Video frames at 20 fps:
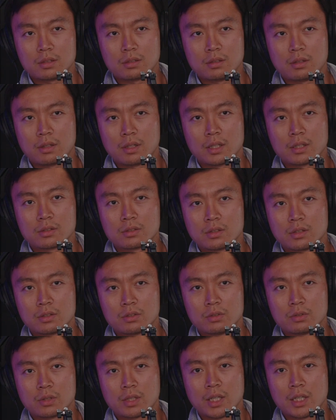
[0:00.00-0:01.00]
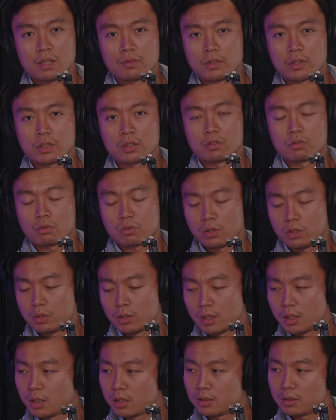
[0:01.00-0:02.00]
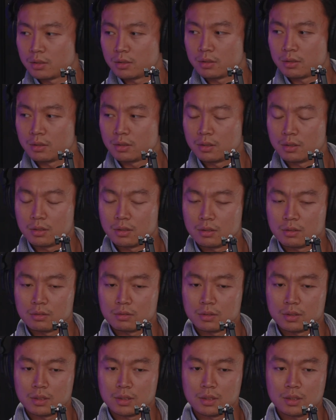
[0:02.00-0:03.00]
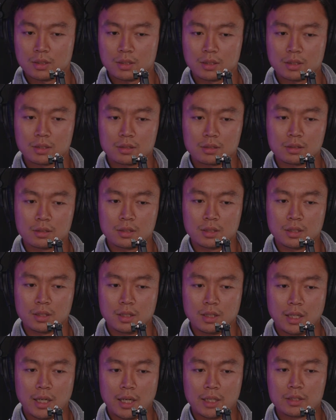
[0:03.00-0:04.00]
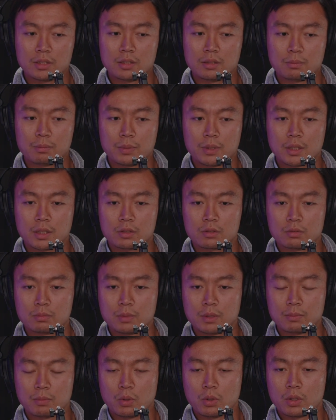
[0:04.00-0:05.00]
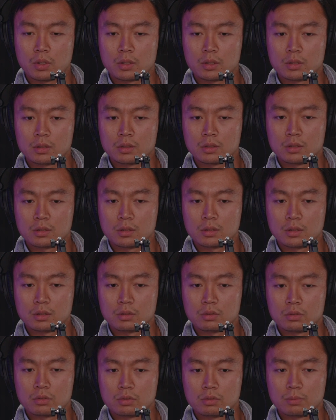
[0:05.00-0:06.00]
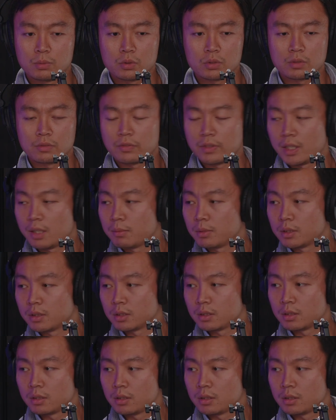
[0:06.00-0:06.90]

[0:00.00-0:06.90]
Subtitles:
things that you can't even control on, right? I didn't pick to be born into an abusive family.